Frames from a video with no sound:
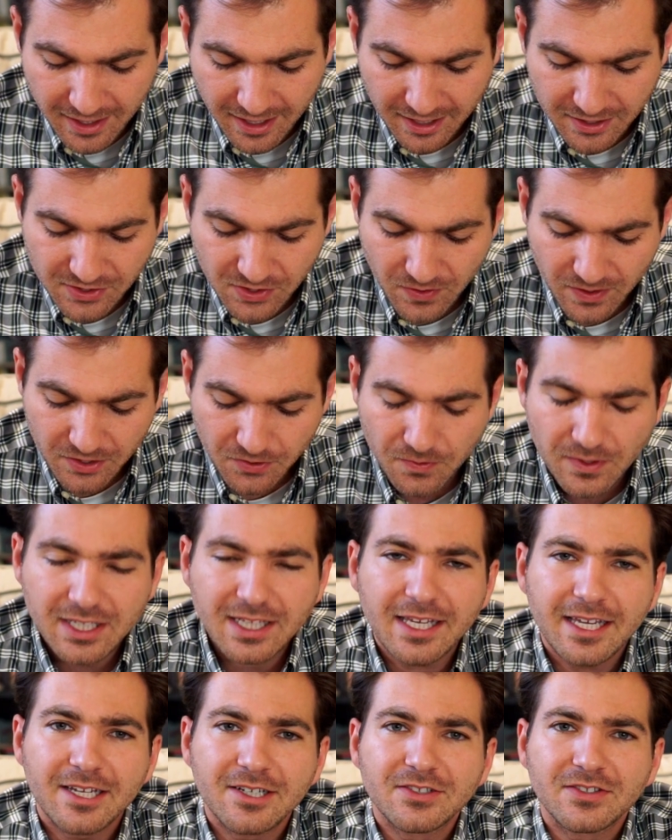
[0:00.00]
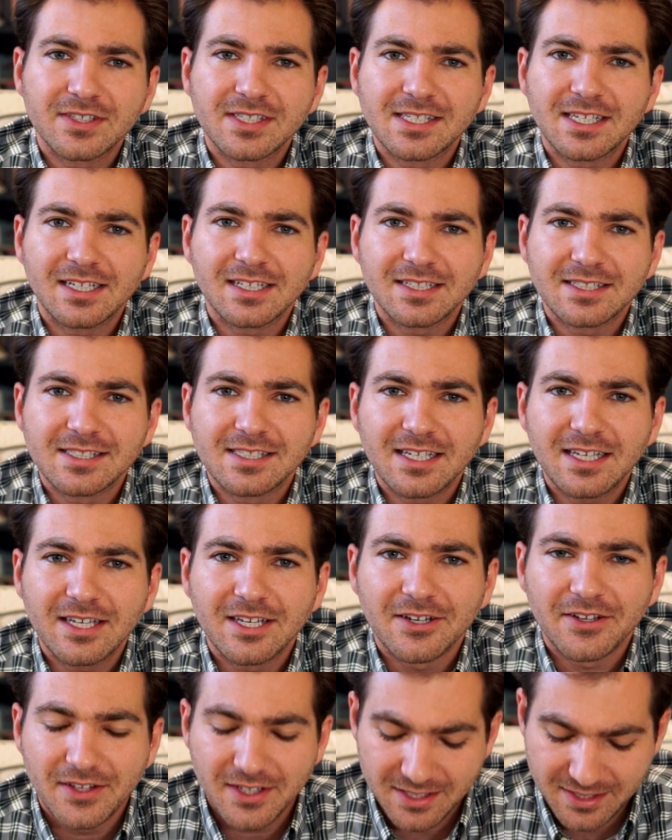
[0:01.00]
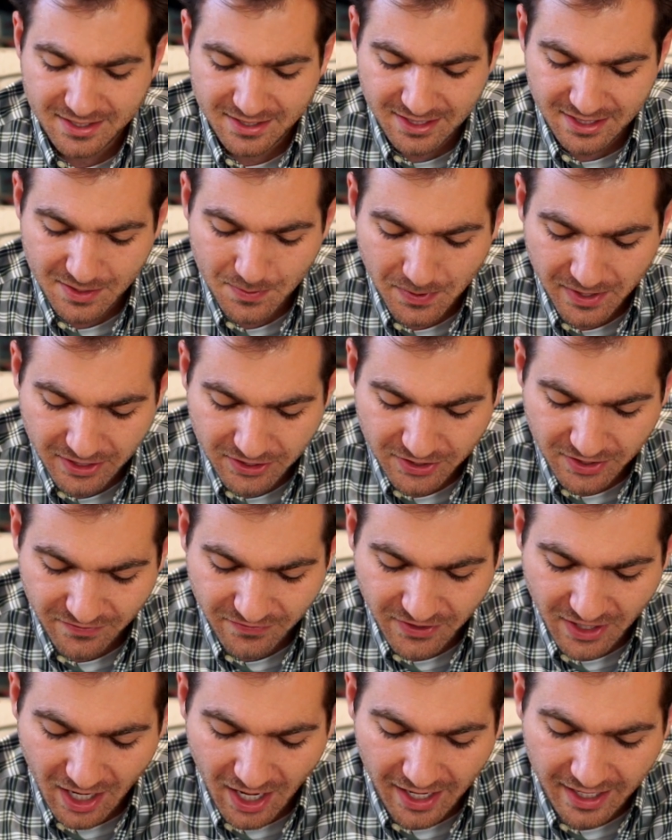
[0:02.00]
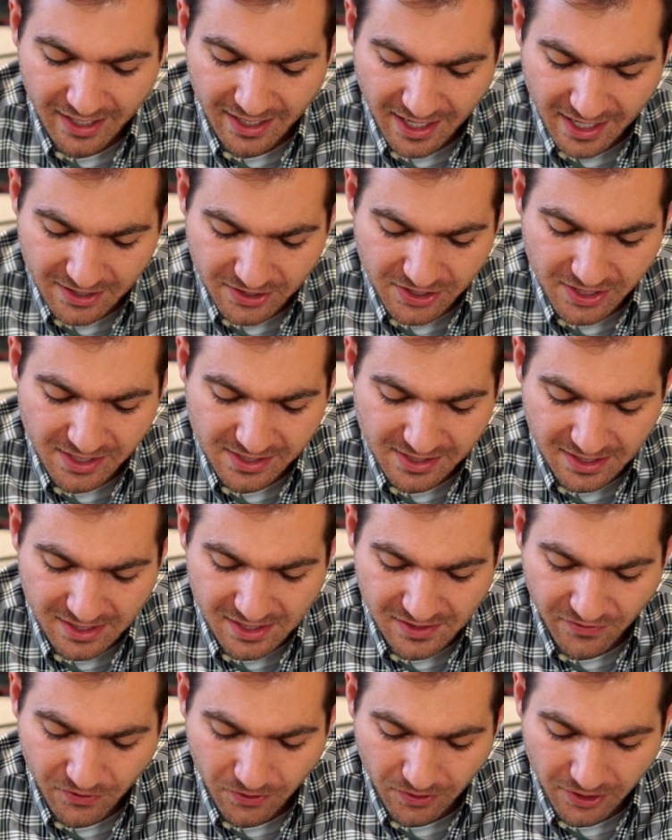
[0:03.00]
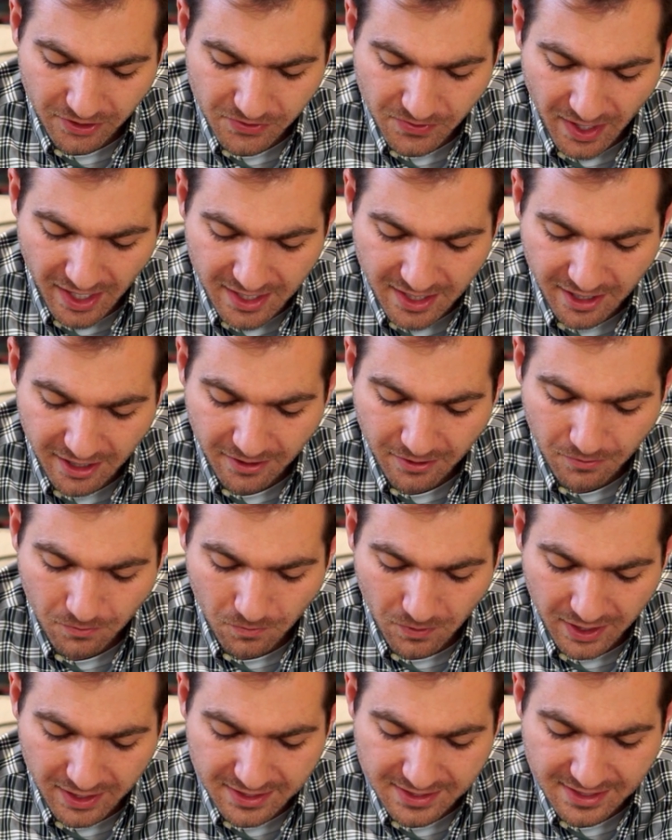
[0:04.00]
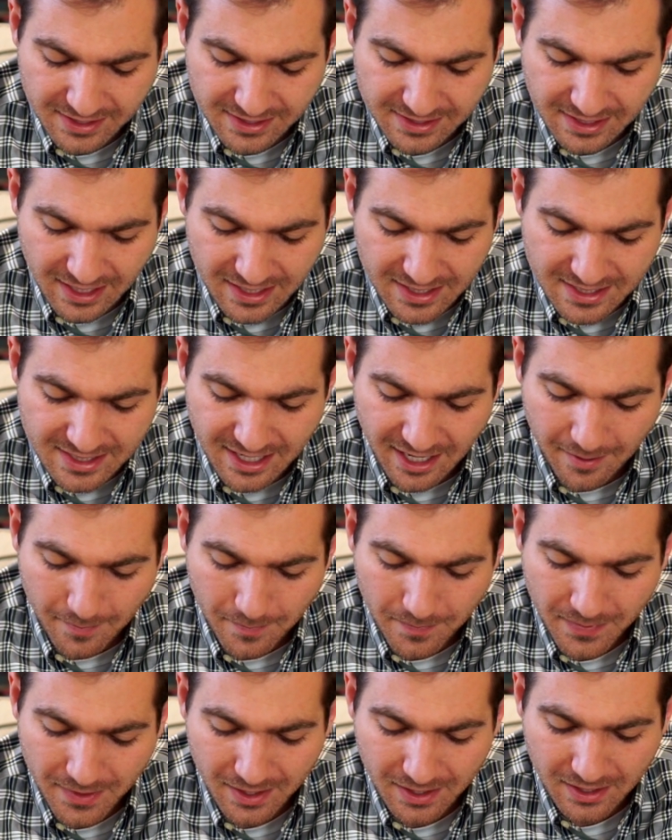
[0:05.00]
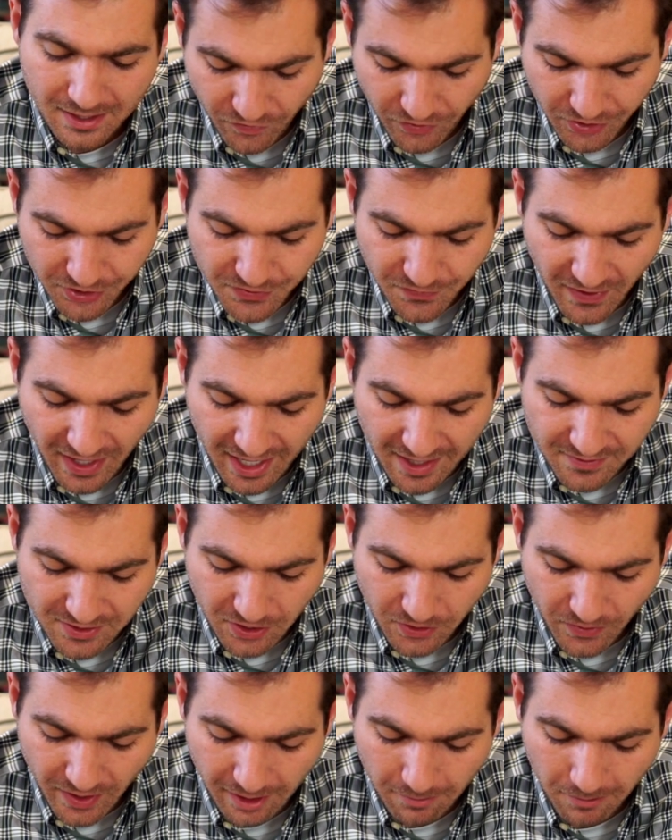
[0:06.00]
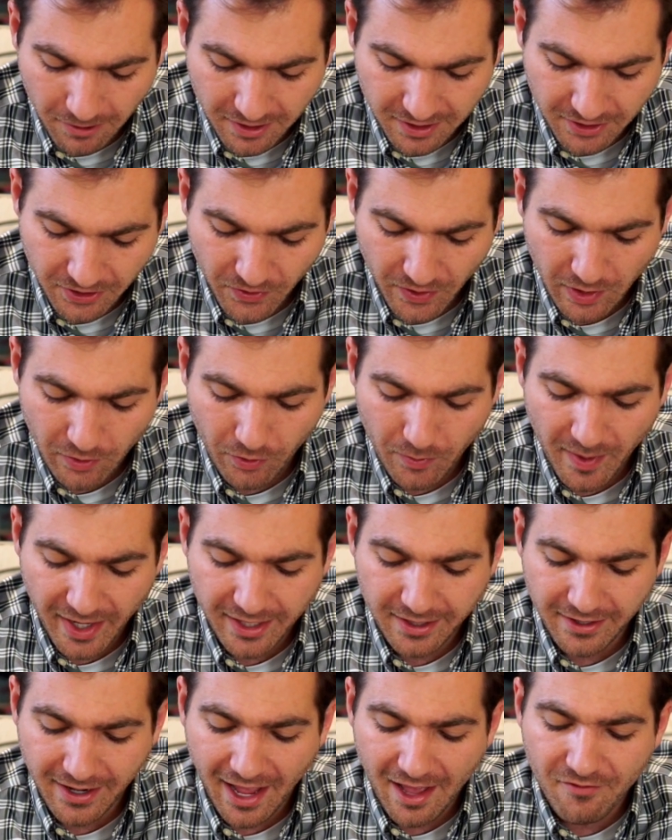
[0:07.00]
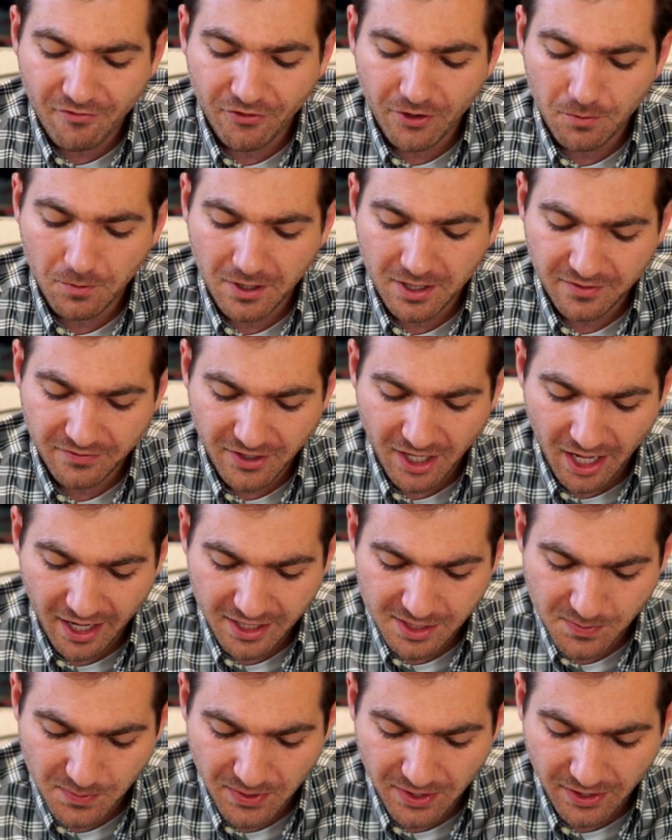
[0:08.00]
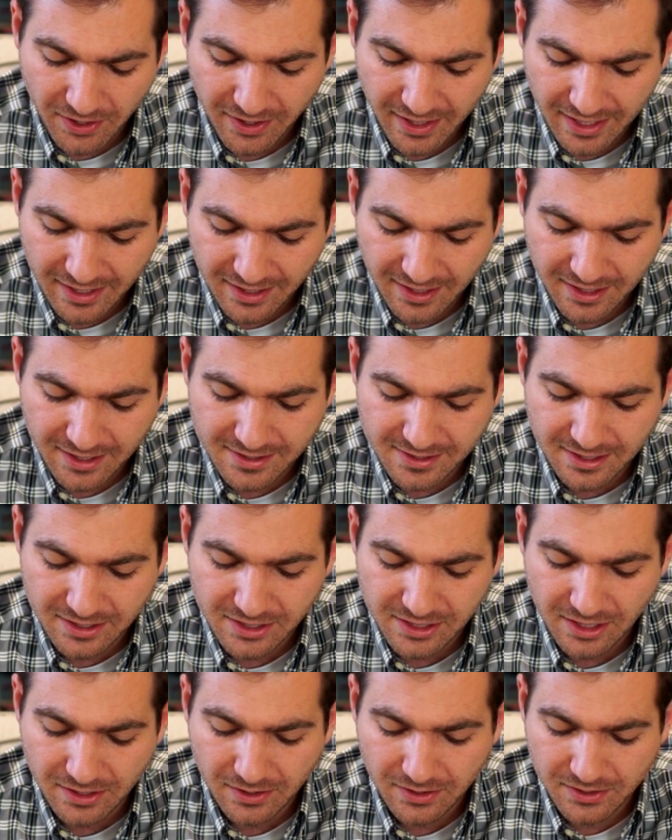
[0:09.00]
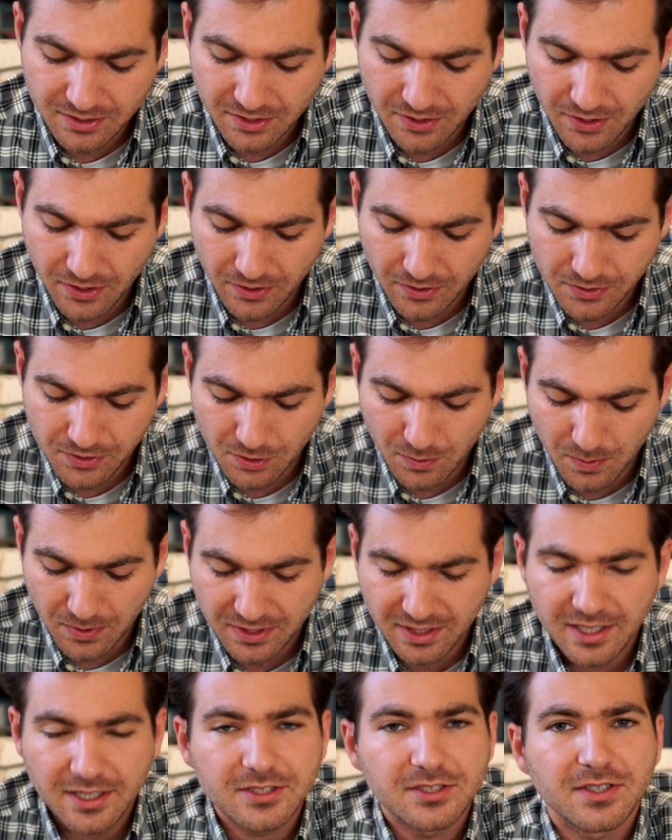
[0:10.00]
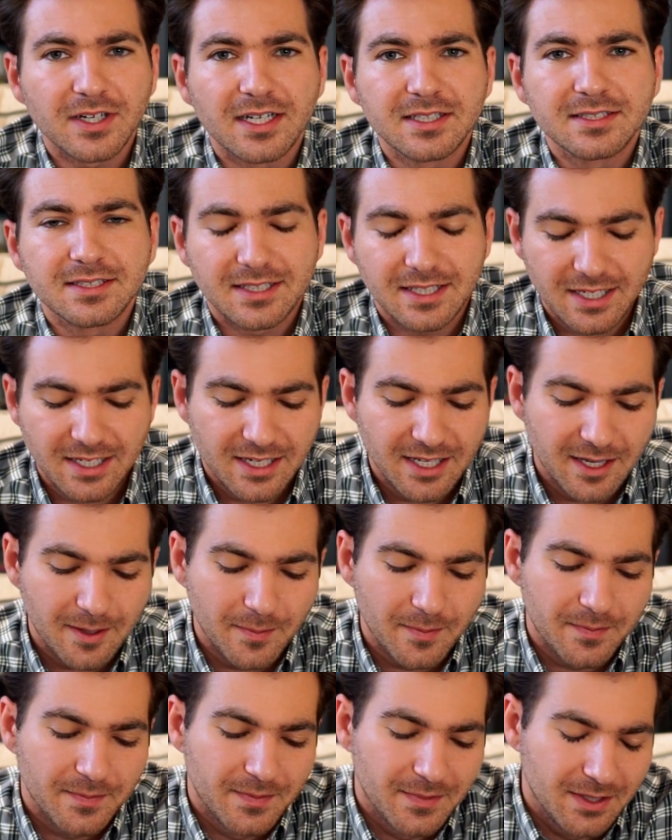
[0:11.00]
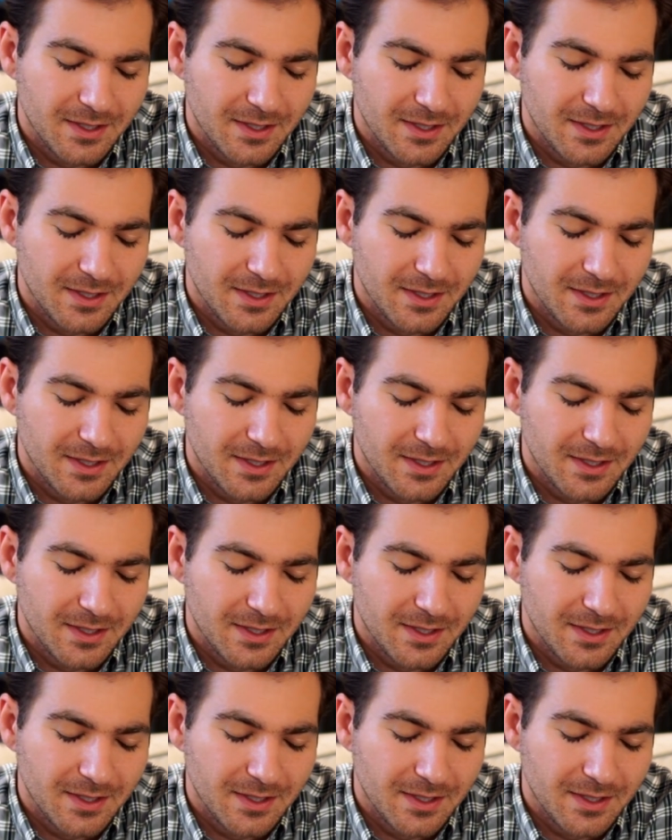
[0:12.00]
And so it's really interesting to see here this picture of God and Jesus, of course, right here, what is his son's name? Verse 5 is a great one, great reminder. Every word of God is pure, and he is a shield to those who put their trust in him.